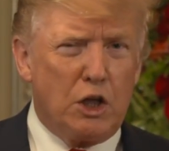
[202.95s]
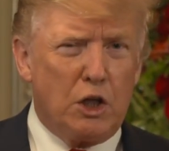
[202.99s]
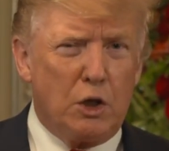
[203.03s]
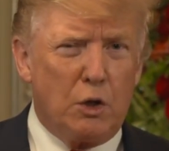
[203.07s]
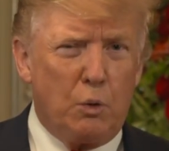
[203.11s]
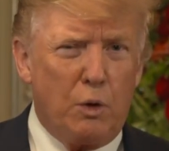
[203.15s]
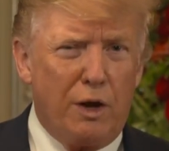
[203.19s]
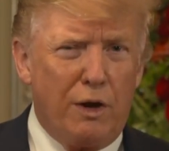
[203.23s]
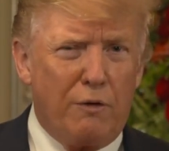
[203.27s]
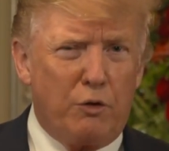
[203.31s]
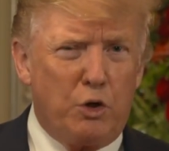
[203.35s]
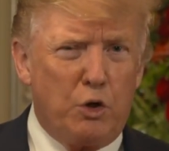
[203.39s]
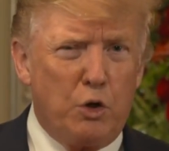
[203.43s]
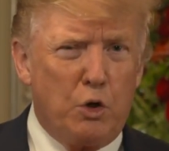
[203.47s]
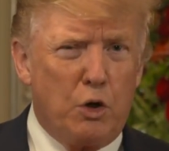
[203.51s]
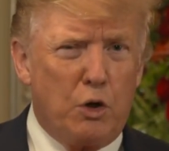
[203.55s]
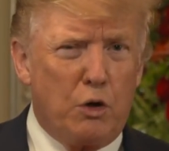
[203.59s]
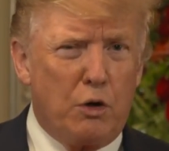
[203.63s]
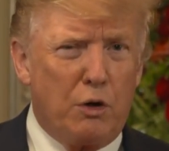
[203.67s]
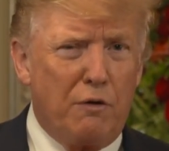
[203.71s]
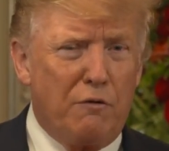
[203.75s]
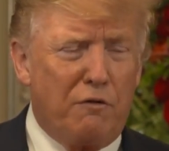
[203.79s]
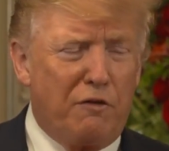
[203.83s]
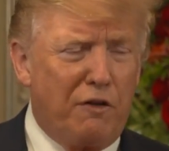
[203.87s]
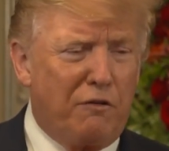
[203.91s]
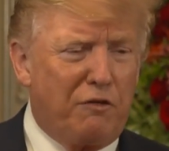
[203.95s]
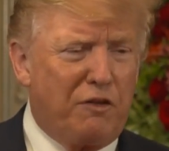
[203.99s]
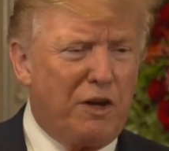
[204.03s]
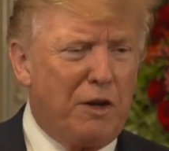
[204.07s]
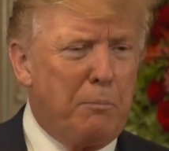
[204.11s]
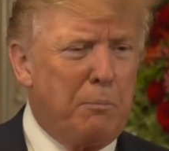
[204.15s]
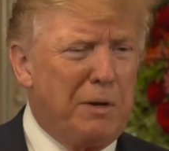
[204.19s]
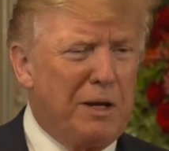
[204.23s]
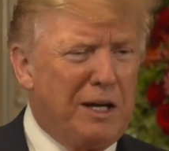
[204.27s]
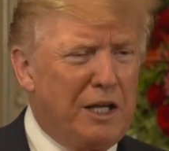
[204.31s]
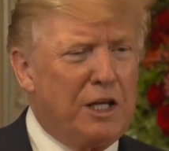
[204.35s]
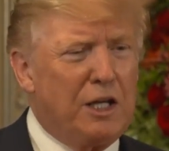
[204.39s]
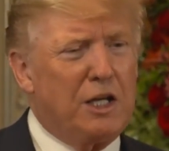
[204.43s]
we have $250
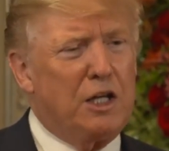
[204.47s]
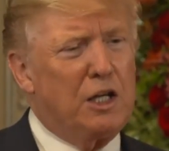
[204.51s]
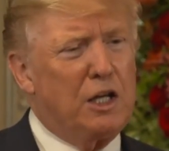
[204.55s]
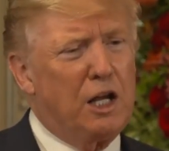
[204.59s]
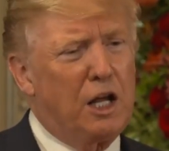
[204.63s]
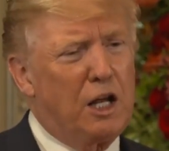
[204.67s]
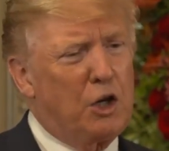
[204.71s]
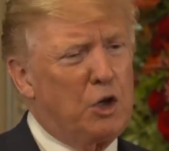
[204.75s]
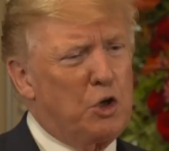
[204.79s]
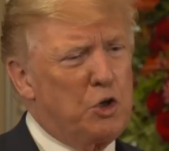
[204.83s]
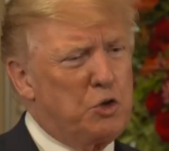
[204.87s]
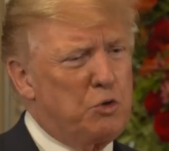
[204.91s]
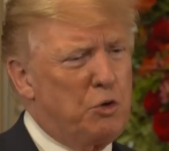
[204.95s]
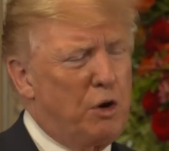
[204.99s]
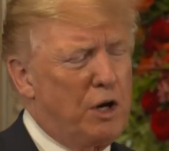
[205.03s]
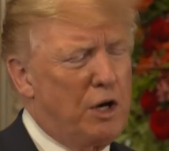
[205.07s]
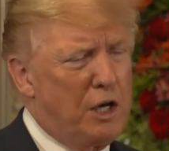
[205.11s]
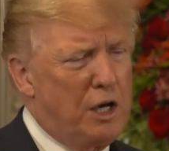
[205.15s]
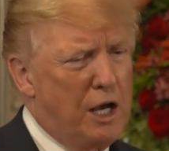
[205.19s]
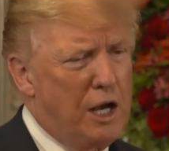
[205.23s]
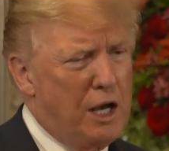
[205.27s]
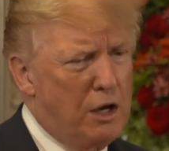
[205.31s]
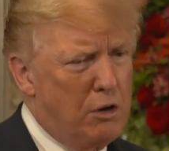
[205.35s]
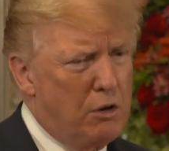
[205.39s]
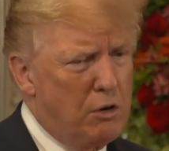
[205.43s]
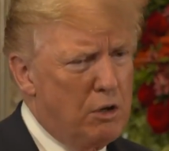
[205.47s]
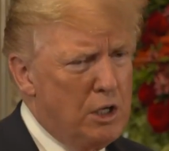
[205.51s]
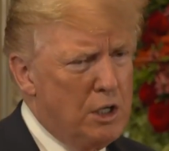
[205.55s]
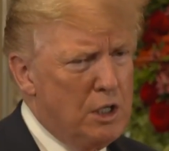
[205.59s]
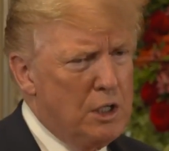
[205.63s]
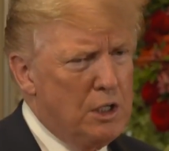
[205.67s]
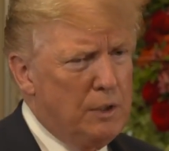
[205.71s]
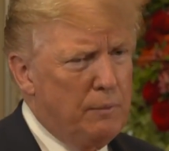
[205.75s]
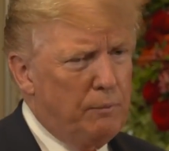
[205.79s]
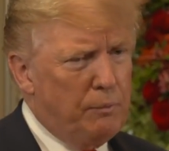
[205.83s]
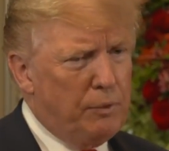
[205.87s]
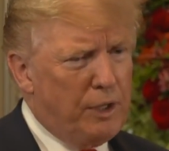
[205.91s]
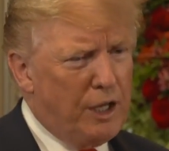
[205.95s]
billion right now
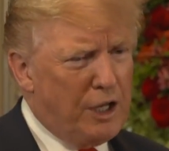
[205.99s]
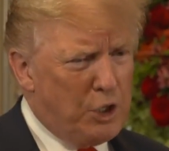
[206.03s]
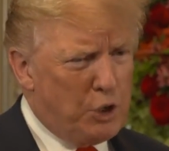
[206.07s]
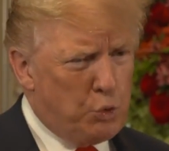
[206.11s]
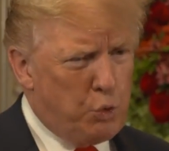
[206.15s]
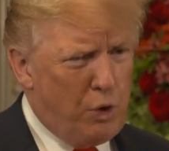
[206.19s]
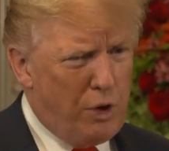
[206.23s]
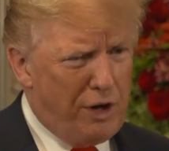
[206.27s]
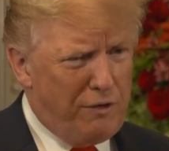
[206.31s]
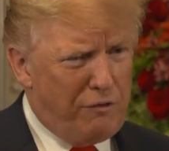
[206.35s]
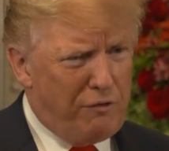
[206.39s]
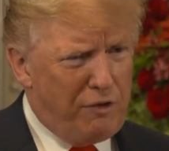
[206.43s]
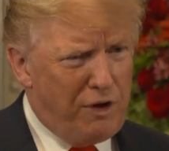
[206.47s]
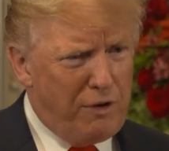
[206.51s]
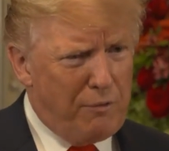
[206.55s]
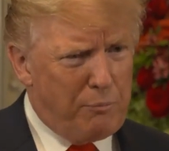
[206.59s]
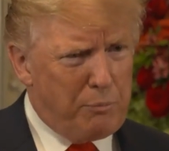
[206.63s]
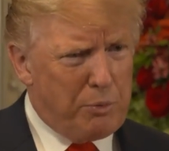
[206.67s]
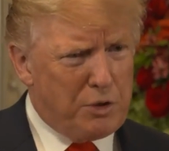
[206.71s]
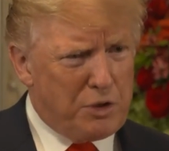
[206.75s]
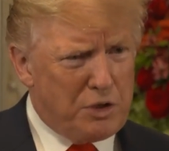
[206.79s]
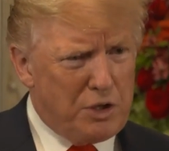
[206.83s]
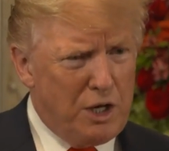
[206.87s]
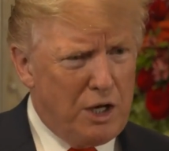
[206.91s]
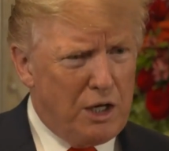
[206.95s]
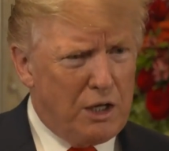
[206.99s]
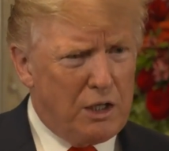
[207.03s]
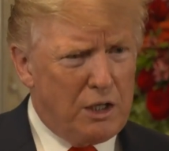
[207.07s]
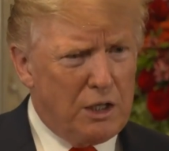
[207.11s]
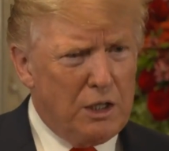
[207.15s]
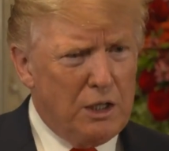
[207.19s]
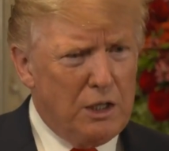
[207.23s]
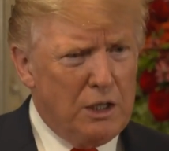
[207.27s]
at 25%.